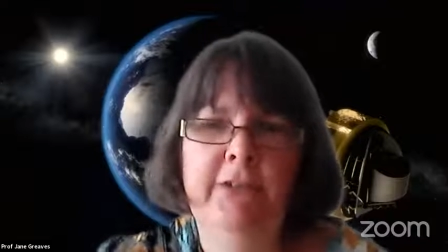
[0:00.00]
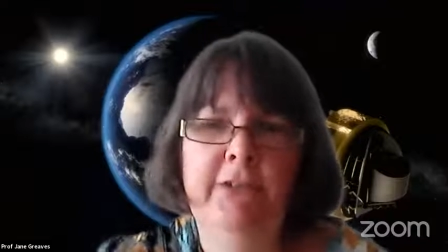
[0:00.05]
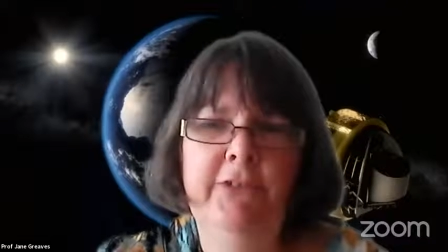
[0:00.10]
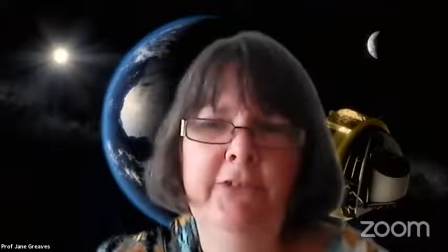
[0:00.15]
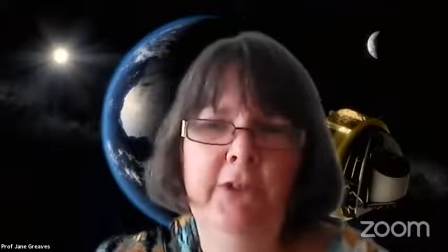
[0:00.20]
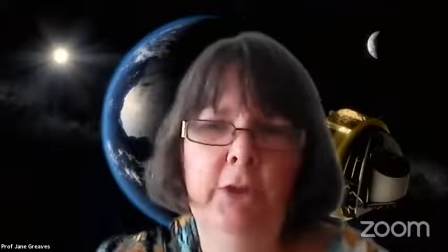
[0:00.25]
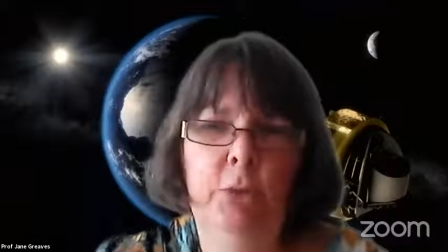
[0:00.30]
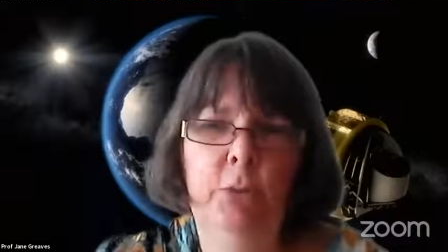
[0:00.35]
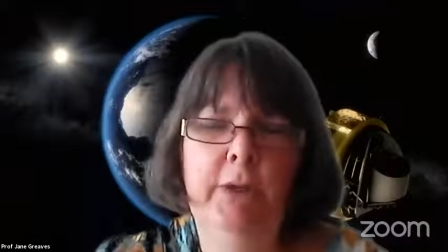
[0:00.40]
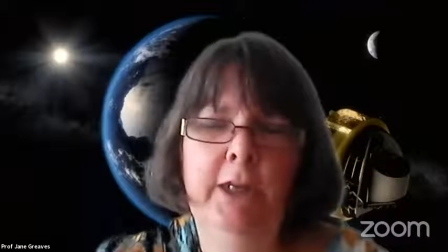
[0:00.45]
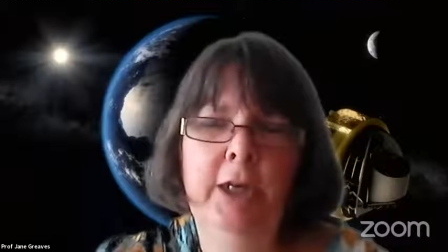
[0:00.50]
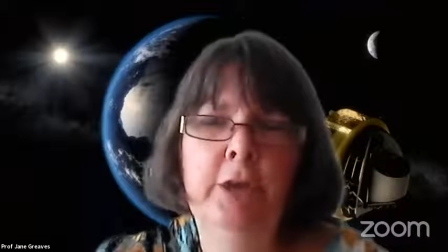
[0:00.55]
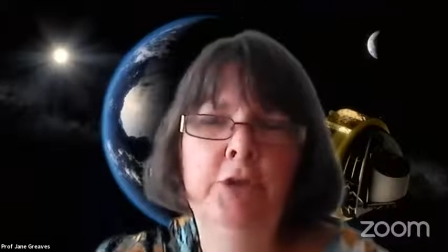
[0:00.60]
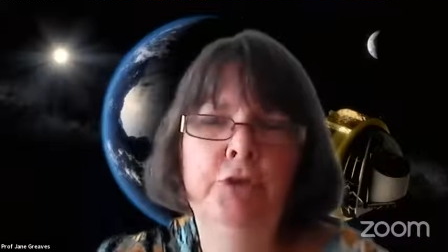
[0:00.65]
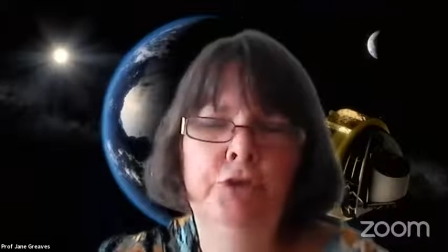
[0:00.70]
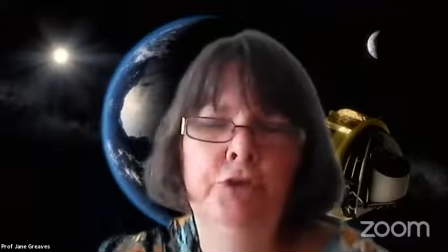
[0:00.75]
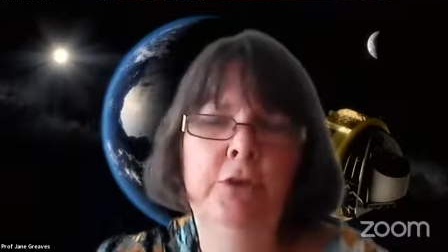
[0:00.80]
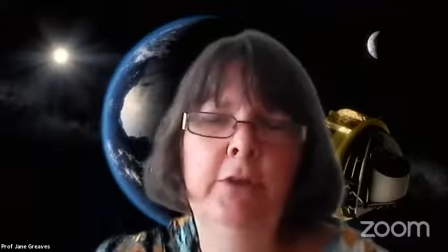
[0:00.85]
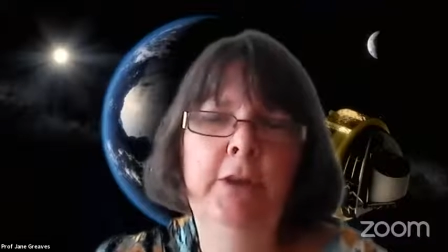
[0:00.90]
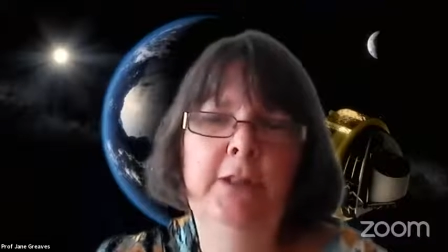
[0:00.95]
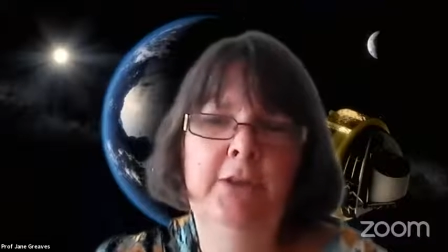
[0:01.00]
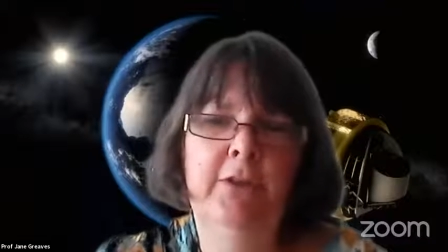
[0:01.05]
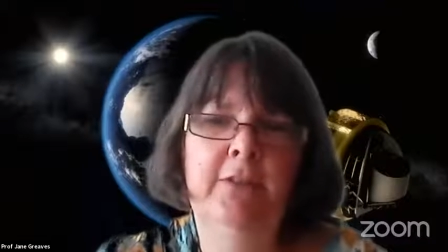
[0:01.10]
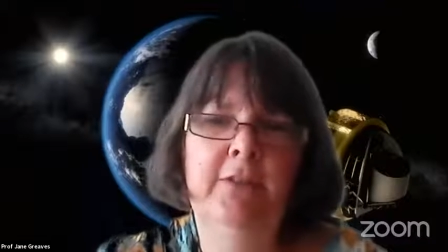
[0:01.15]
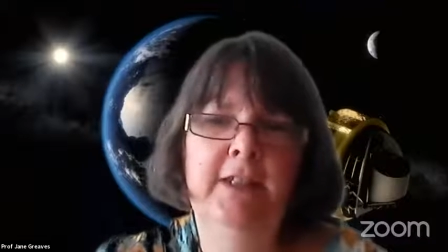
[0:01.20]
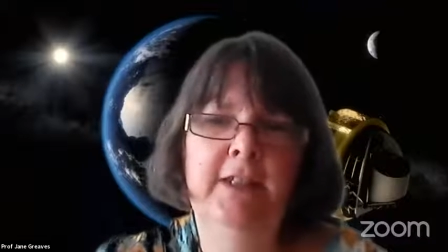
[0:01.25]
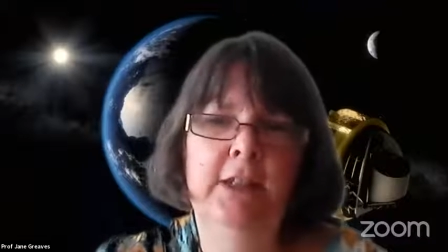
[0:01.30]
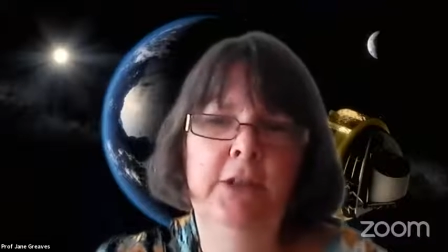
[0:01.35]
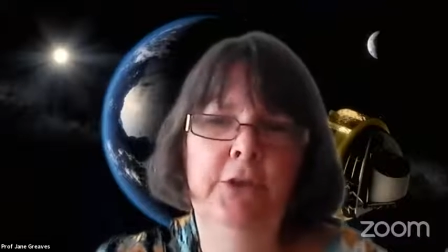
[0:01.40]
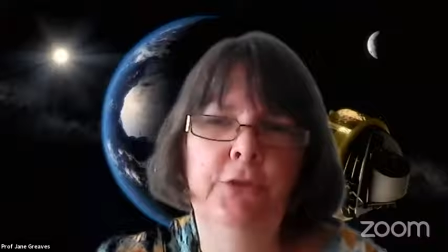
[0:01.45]
So we are trying to
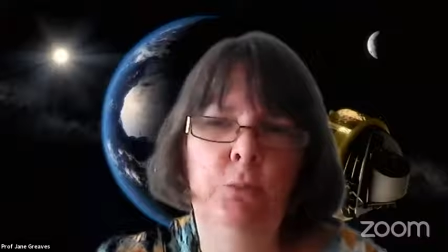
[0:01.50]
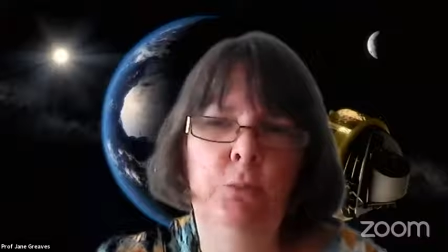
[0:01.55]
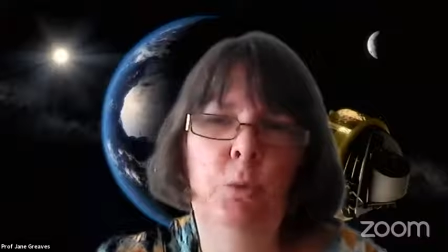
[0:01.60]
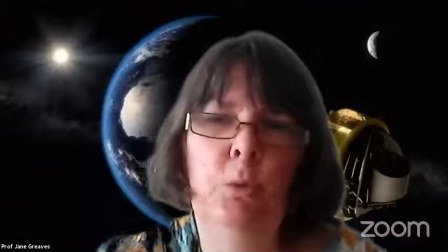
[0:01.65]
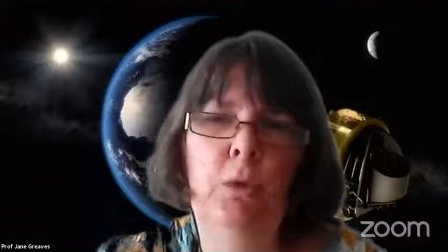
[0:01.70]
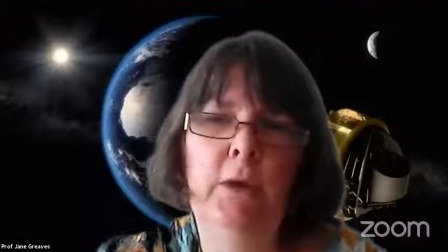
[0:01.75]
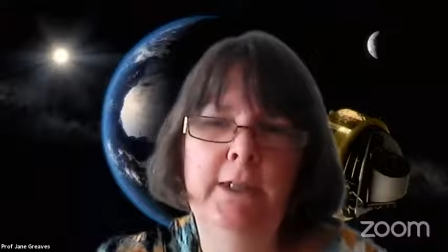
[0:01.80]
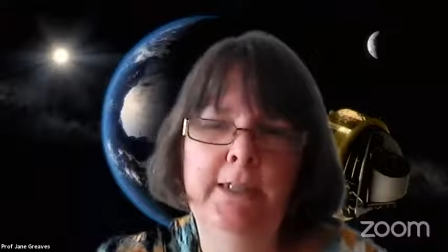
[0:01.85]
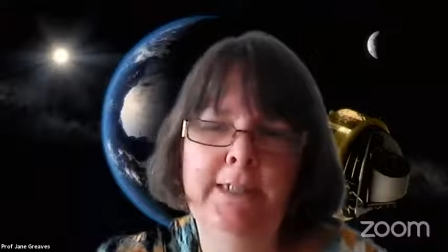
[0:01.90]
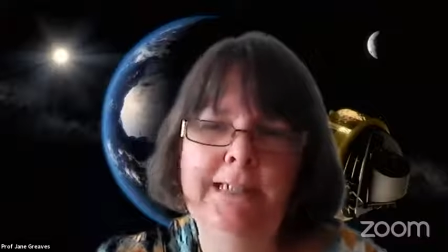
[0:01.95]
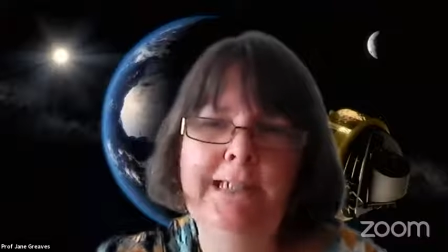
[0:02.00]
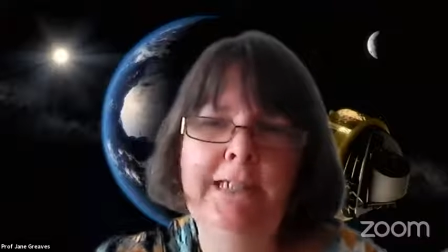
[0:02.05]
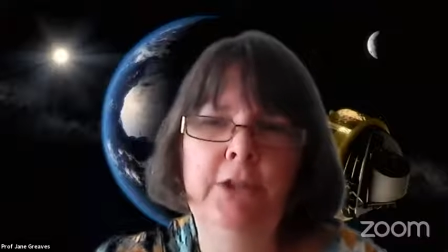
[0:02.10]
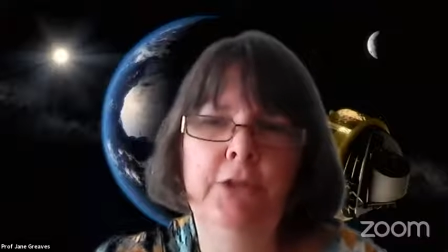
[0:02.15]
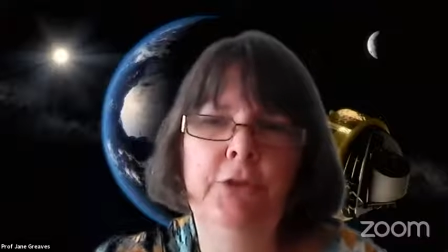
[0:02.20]
think as widely